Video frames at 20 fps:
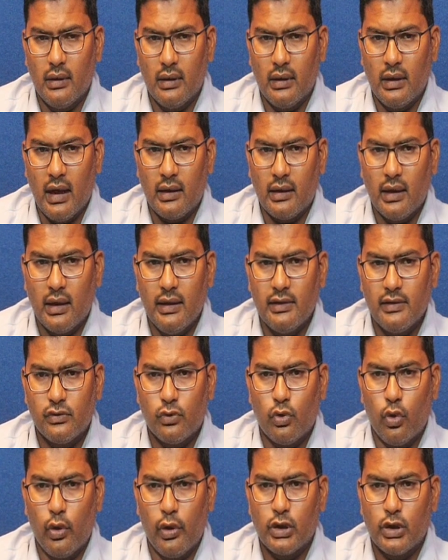data is
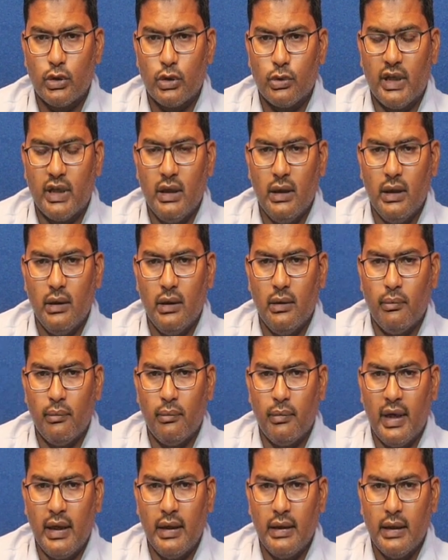going to be
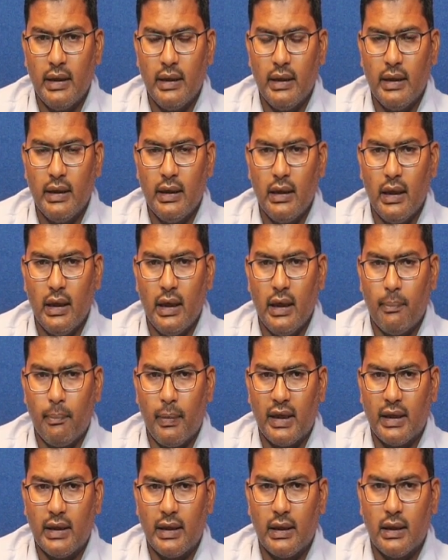maintaining a
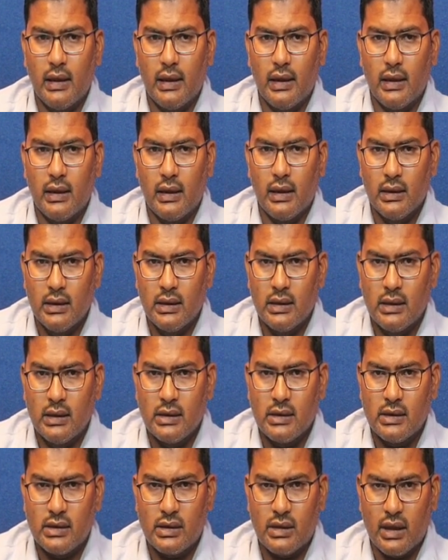particular
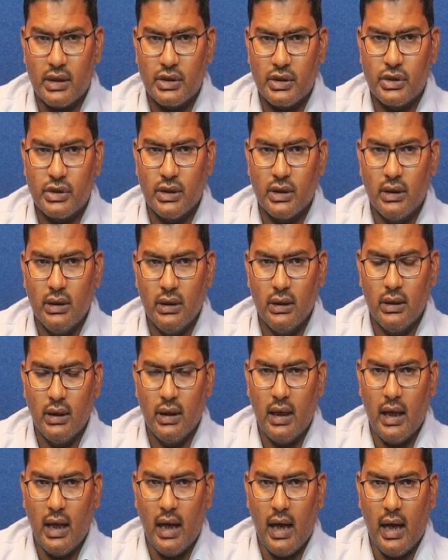structure
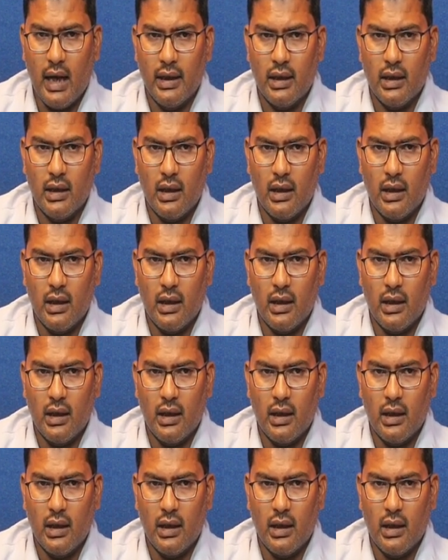and